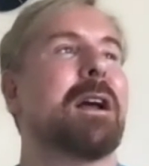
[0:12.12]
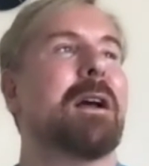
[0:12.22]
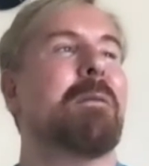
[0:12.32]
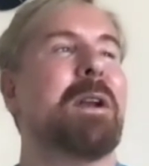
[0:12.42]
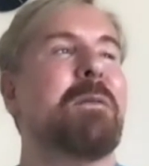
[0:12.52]

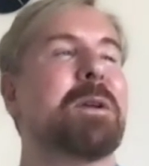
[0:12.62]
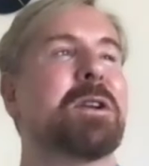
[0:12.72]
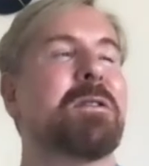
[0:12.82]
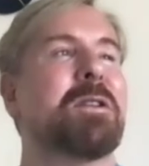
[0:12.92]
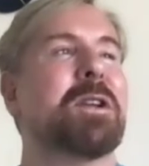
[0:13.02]
Whenever we
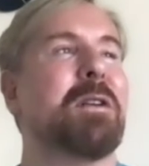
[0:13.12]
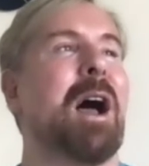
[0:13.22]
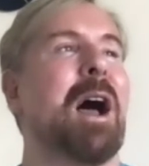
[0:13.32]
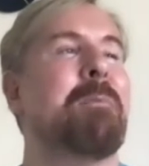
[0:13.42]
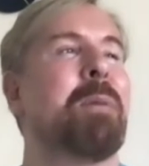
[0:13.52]
Google you,
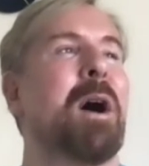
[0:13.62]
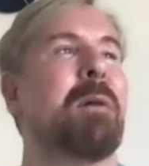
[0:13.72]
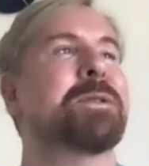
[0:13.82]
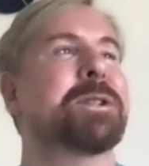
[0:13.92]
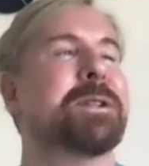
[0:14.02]
up
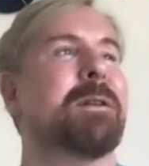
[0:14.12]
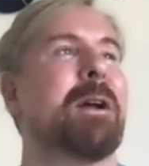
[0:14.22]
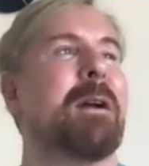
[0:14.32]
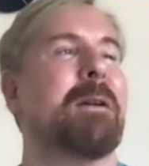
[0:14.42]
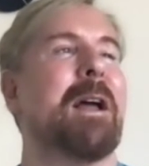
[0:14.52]
pops
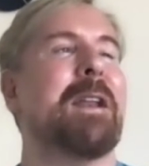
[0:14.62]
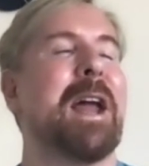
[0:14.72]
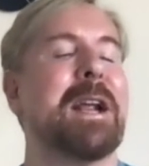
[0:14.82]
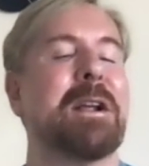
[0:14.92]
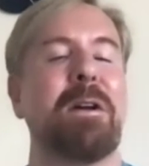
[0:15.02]
an
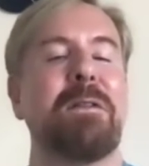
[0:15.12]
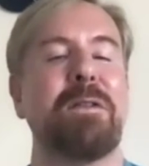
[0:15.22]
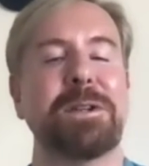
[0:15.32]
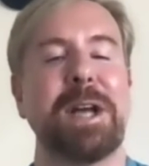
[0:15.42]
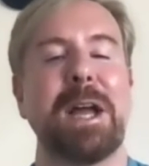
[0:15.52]
icon of
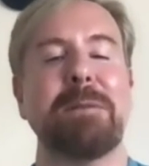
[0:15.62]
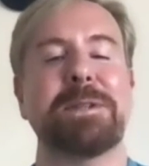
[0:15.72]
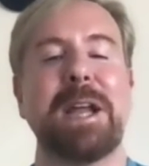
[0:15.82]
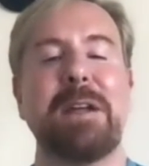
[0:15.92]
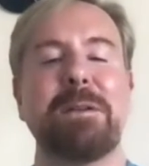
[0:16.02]
all time,
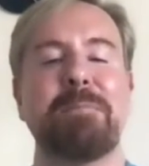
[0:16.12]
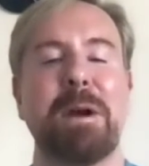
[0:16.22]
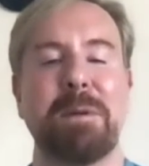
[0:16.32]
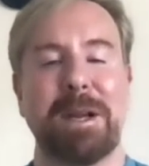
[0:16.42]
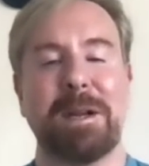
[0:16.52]
David
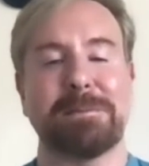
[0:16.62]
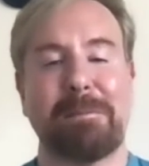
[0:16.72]
Bowie.